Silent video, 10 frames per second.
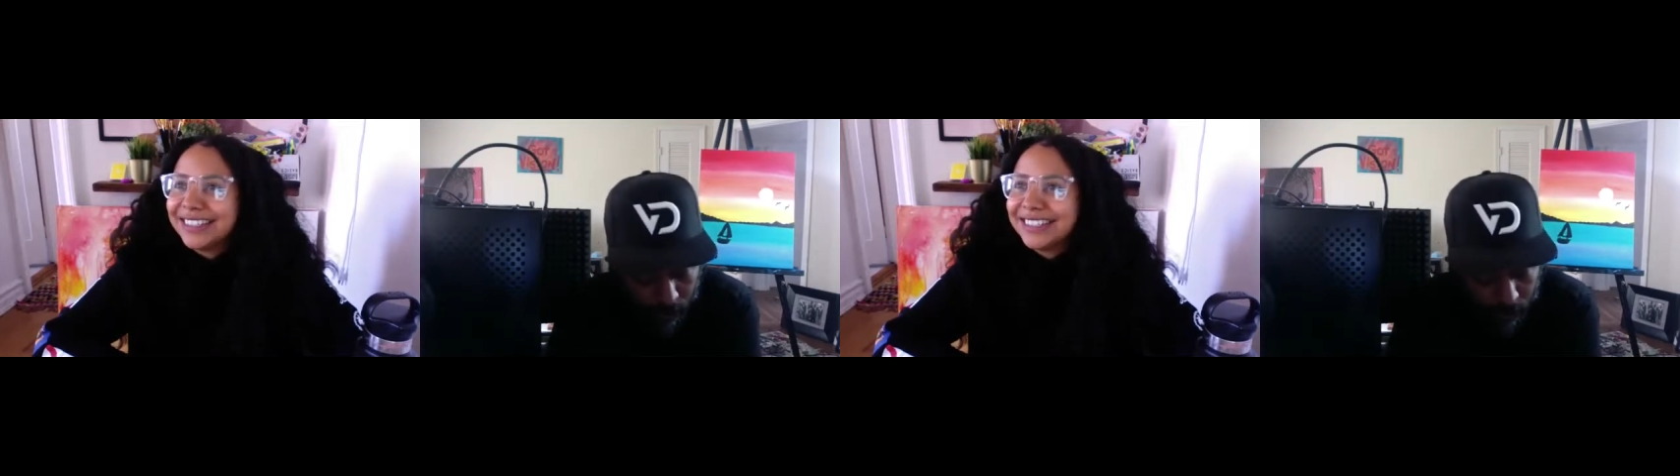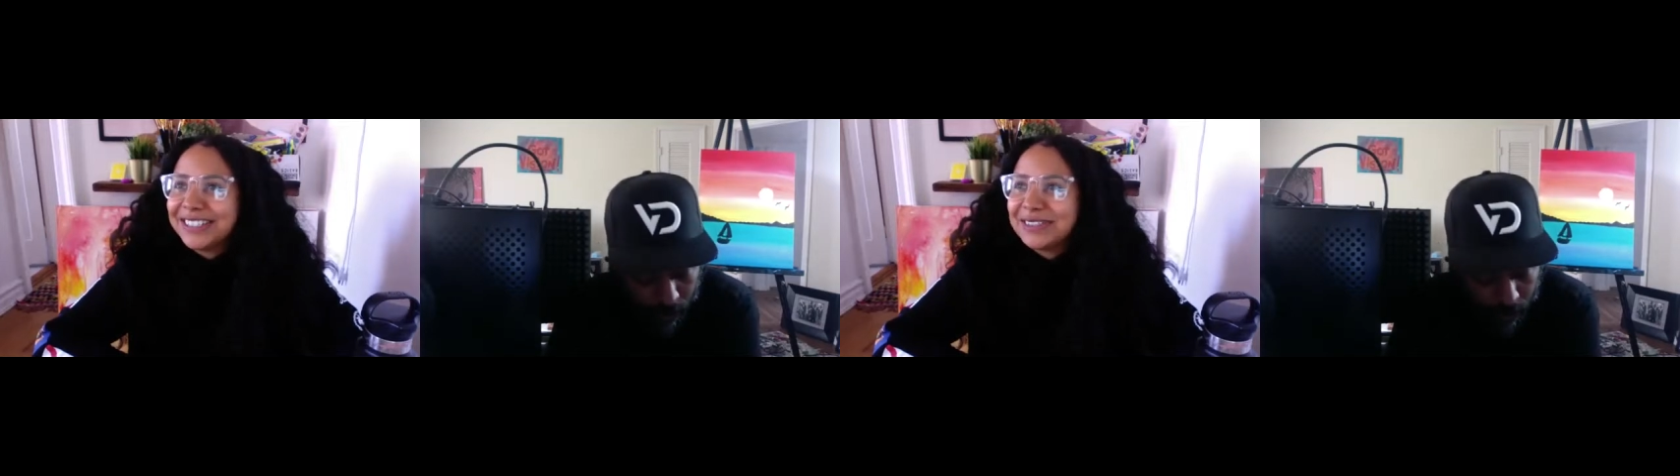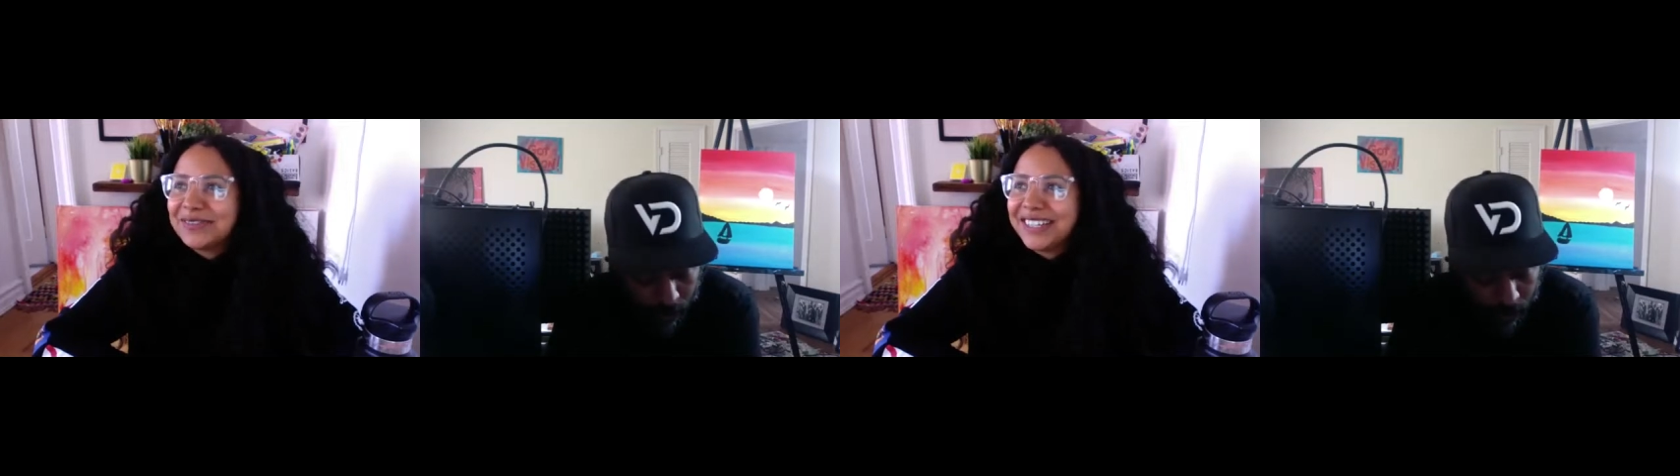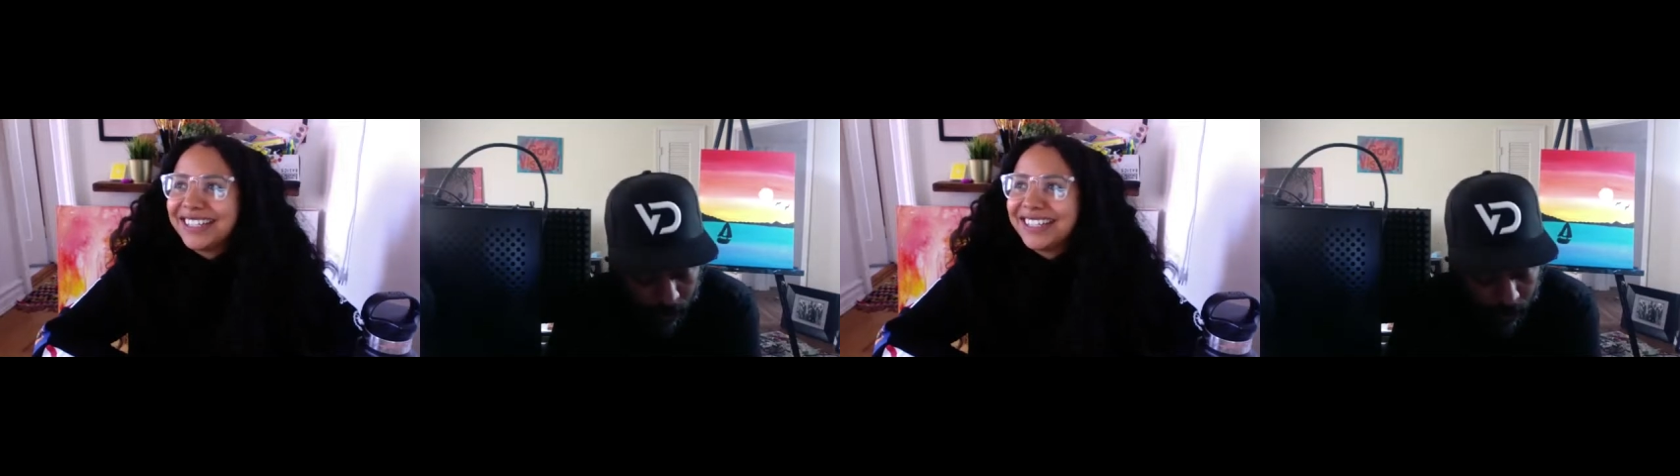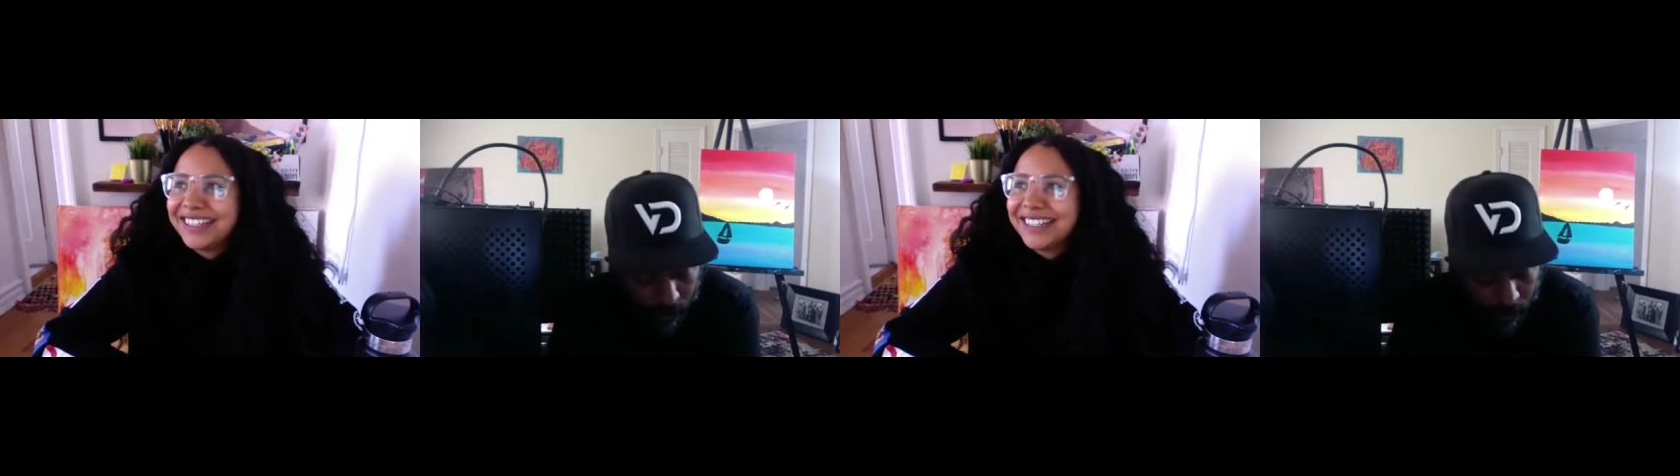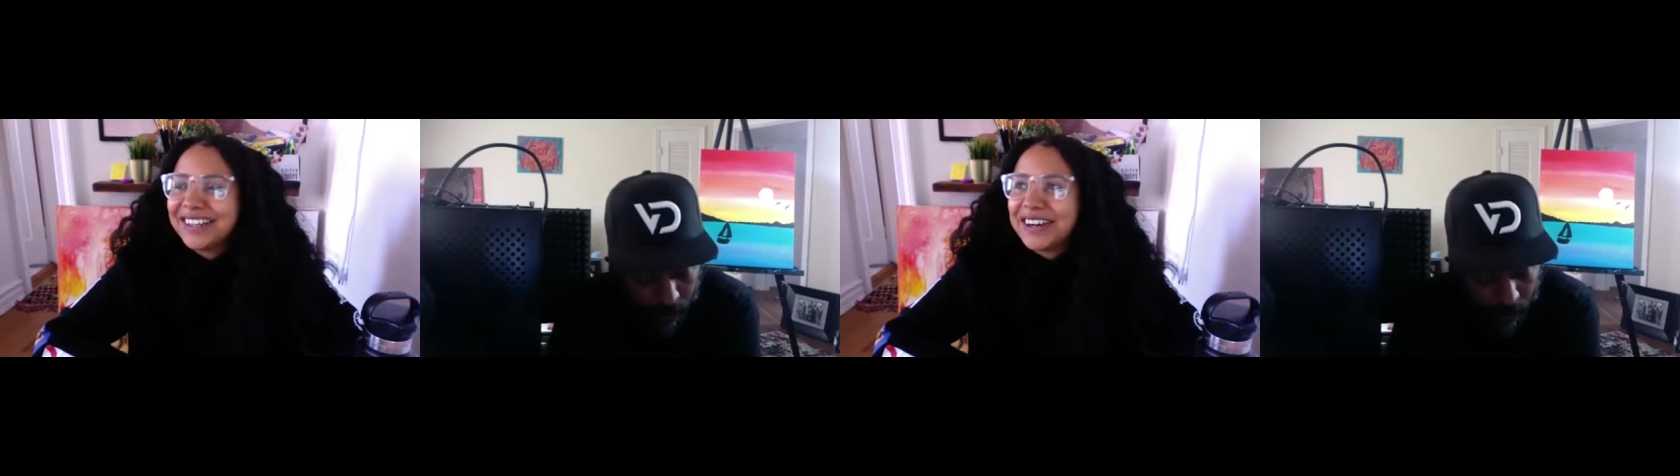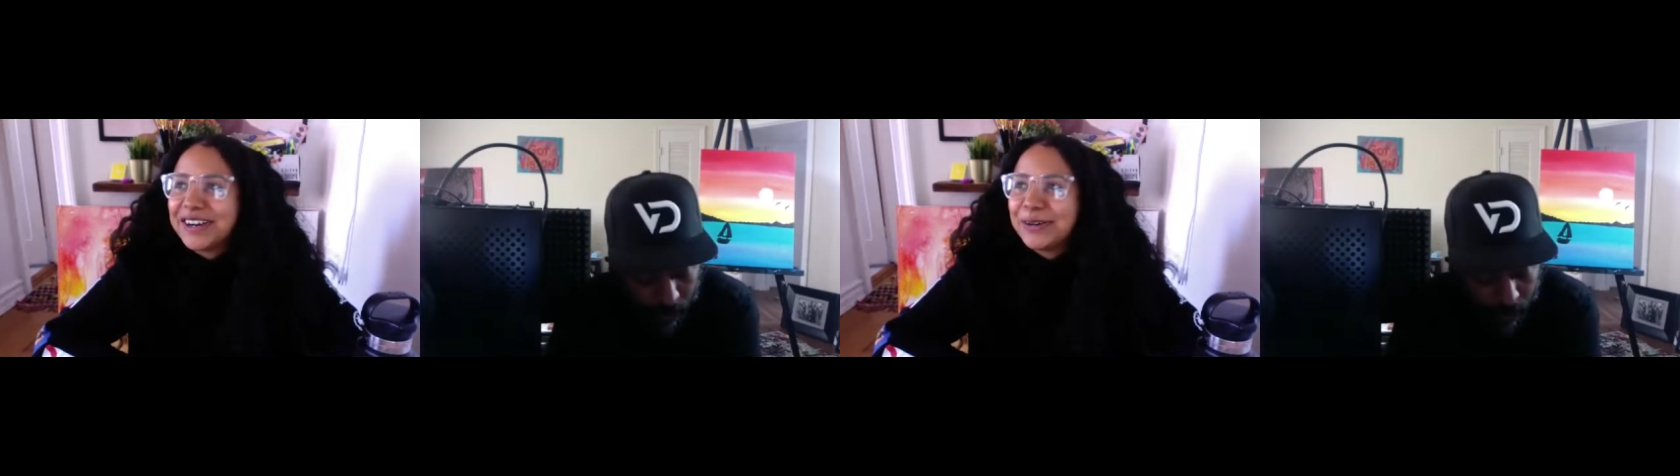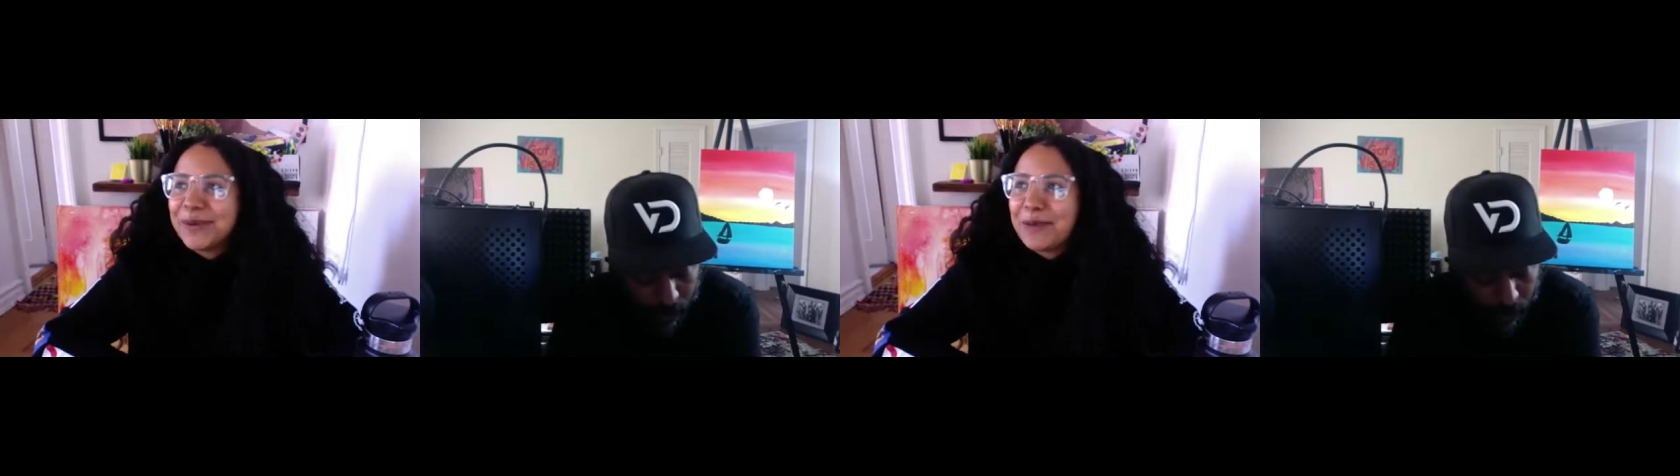oh man,
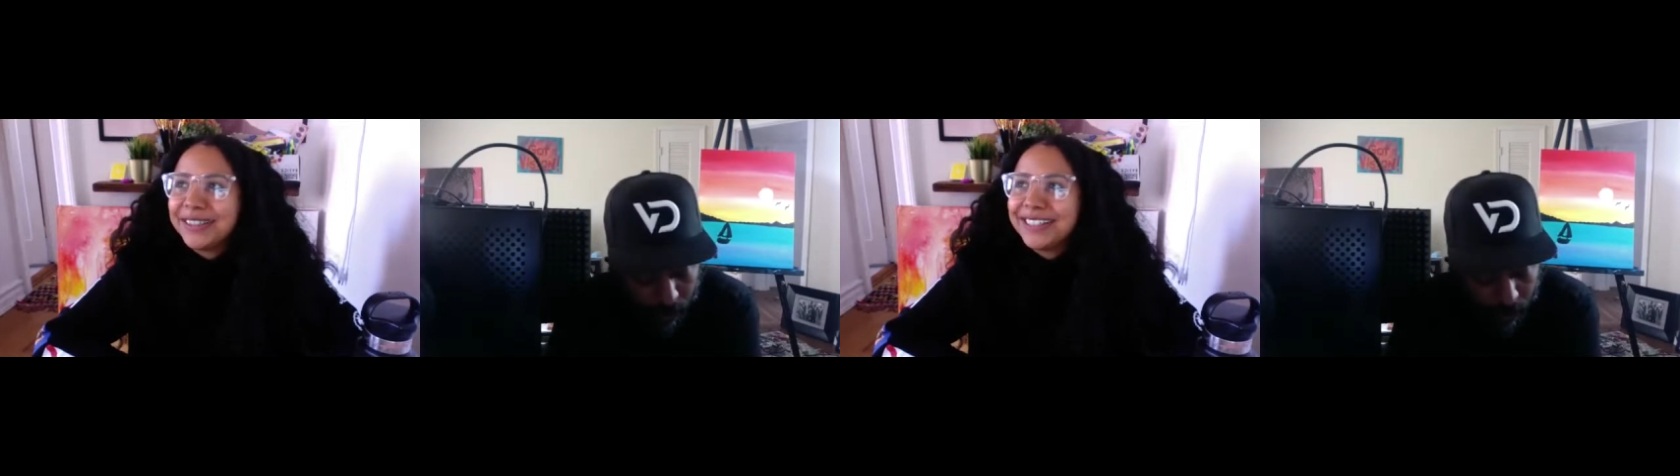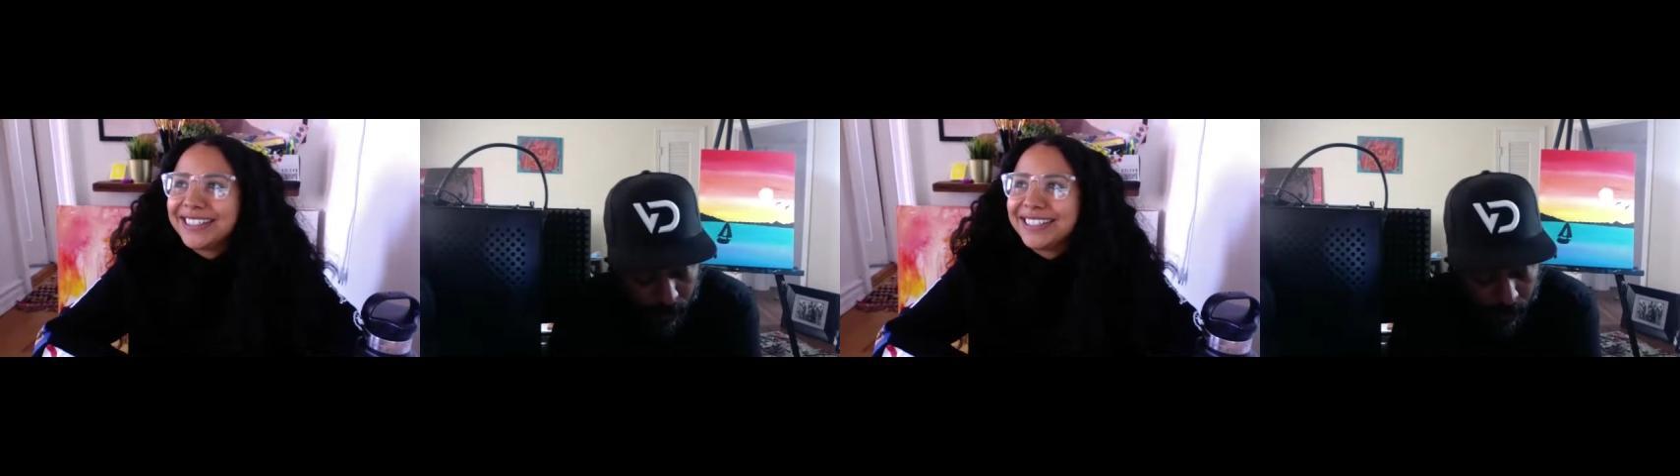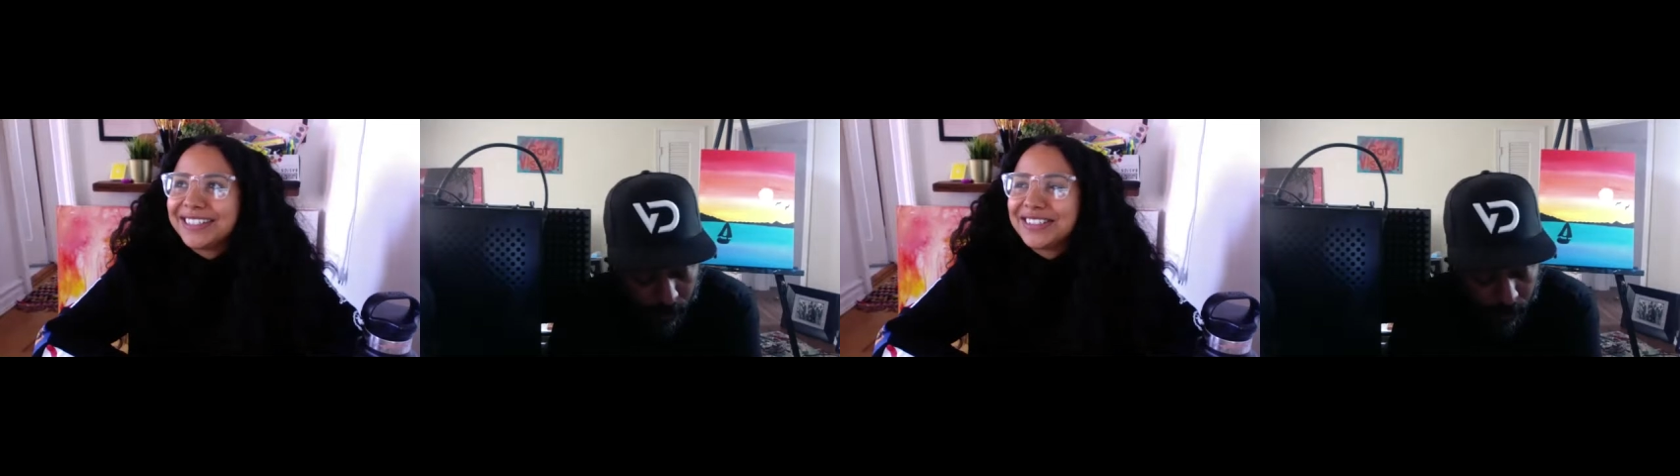I've been listening